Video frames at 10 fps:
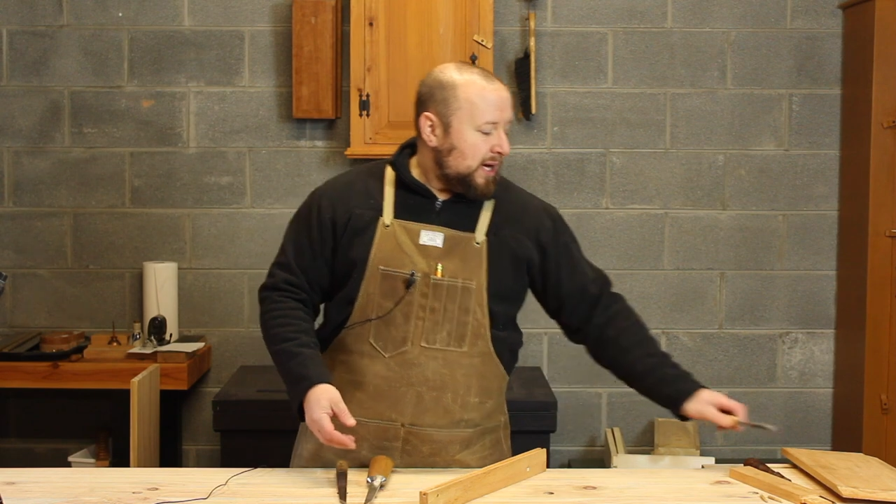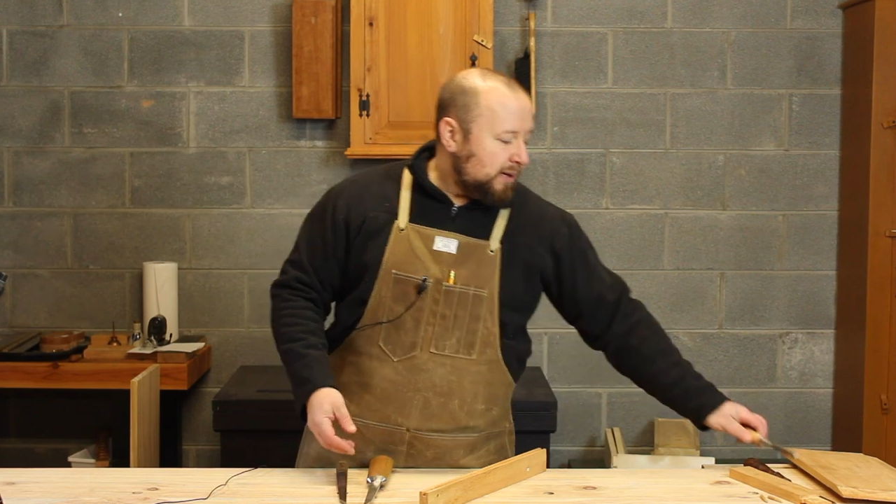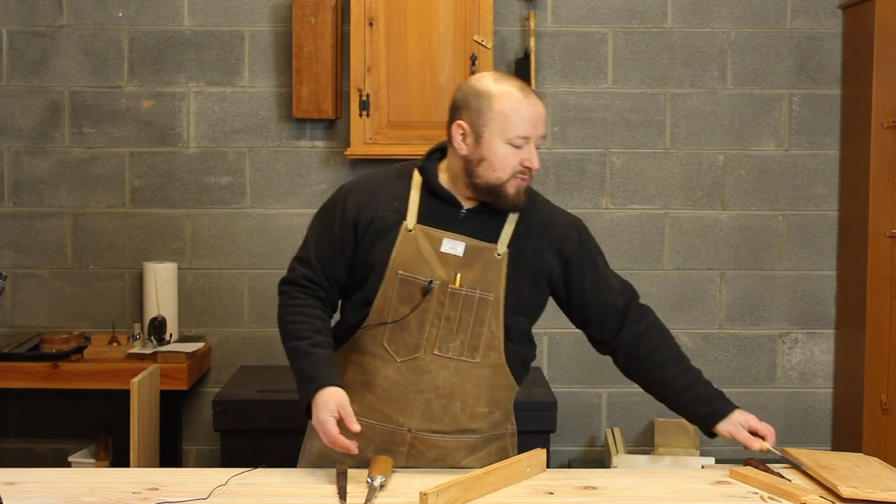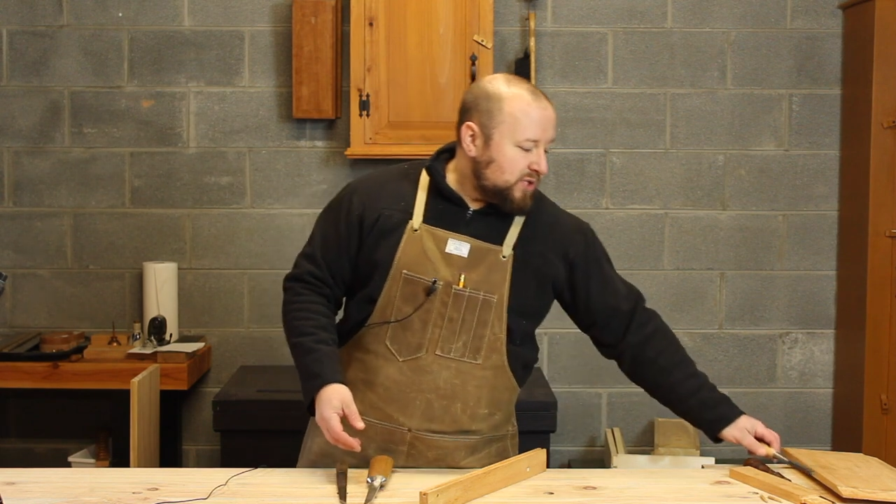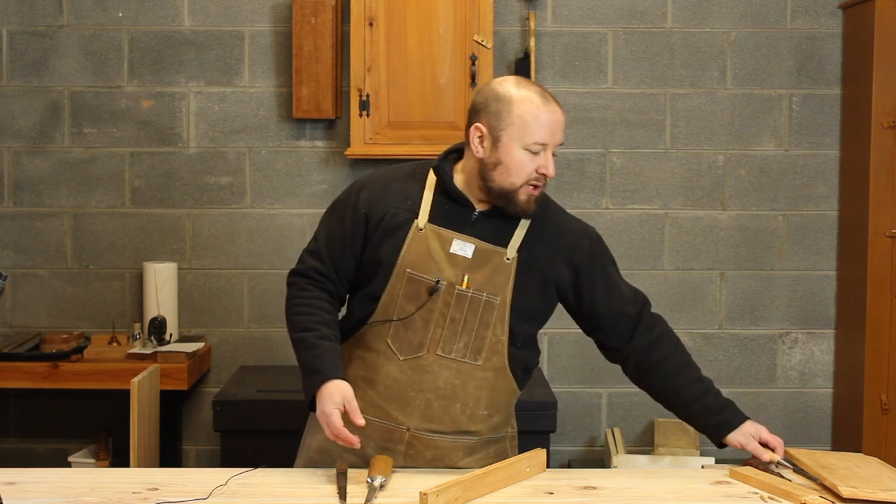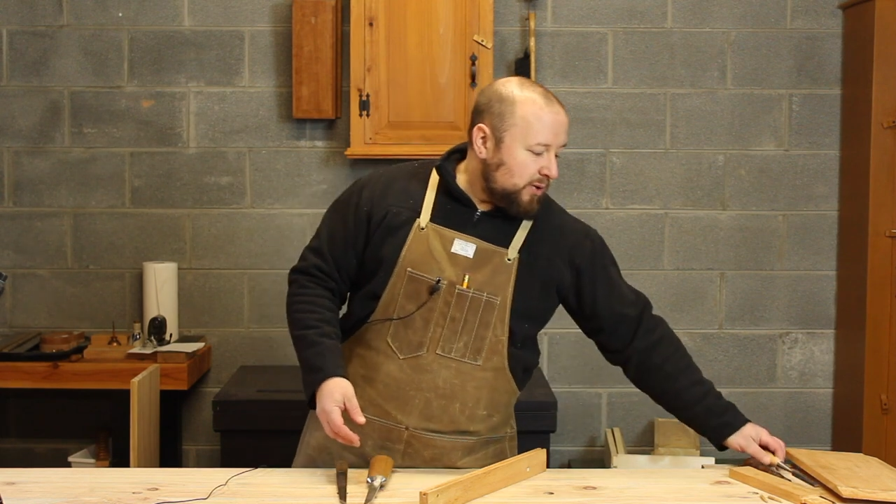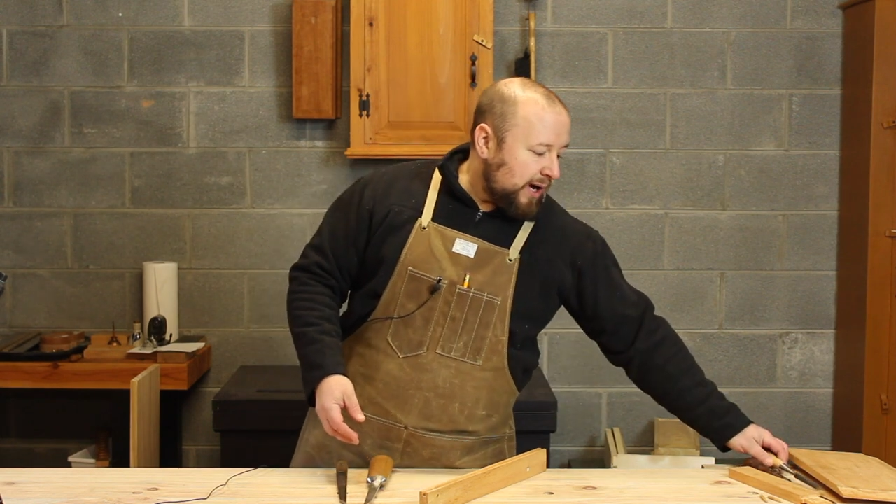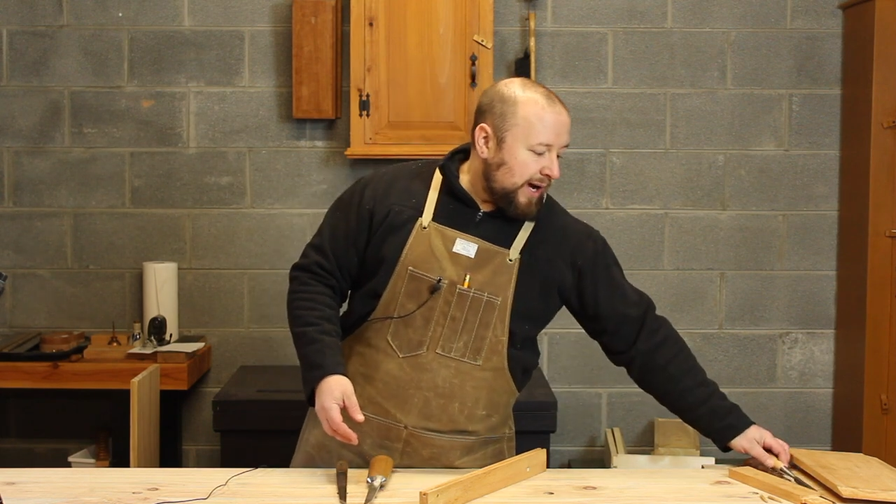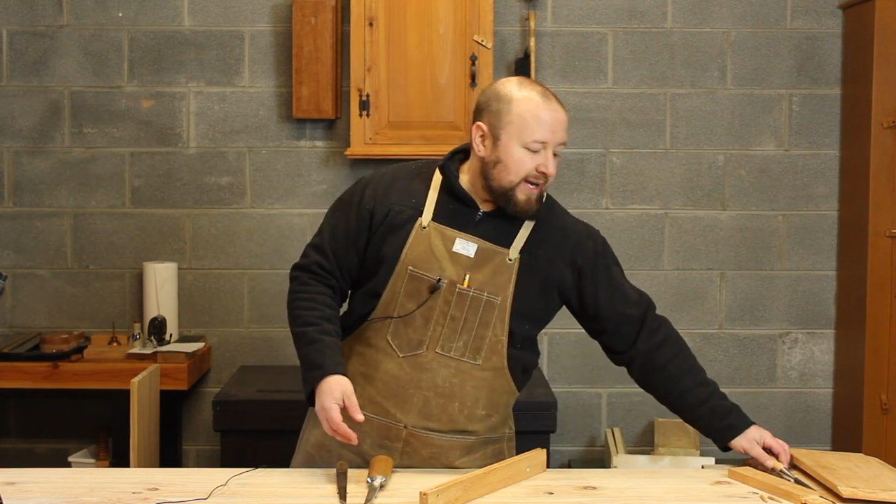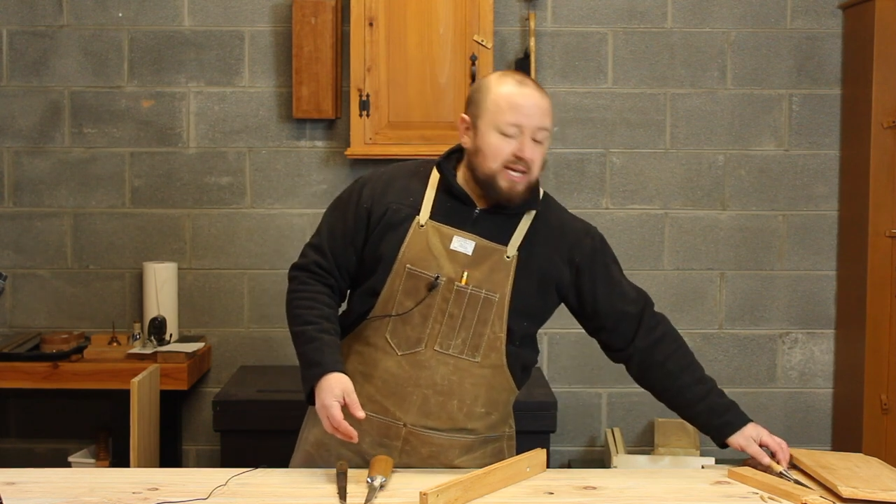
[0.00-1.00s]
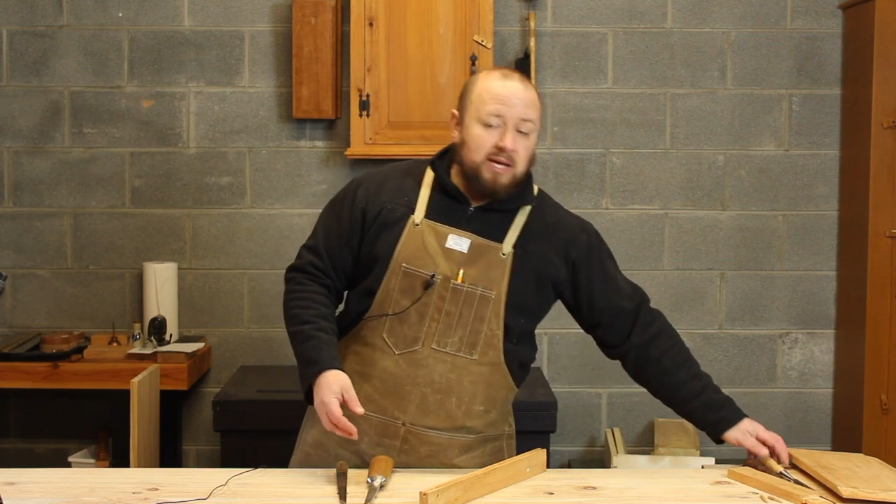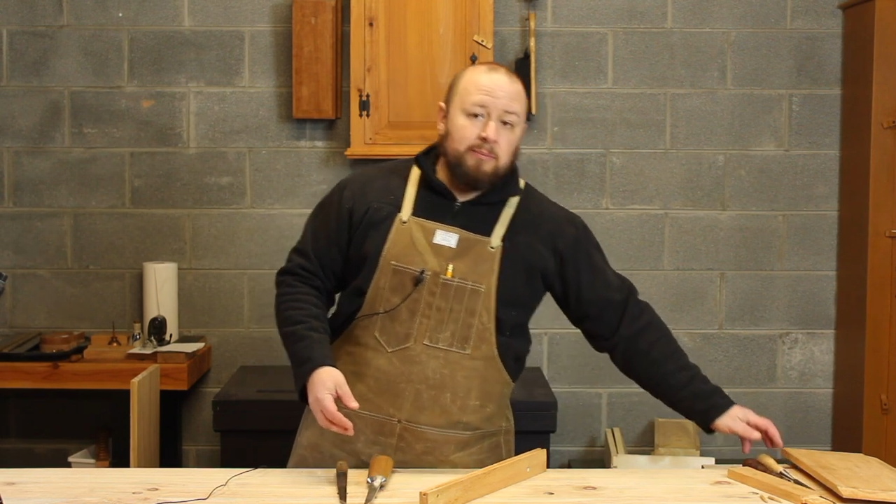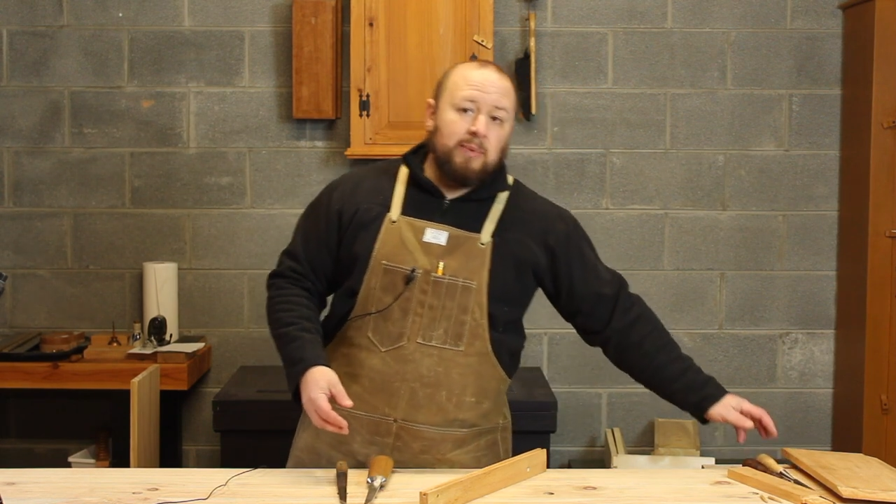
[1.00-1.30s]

Um, so I keep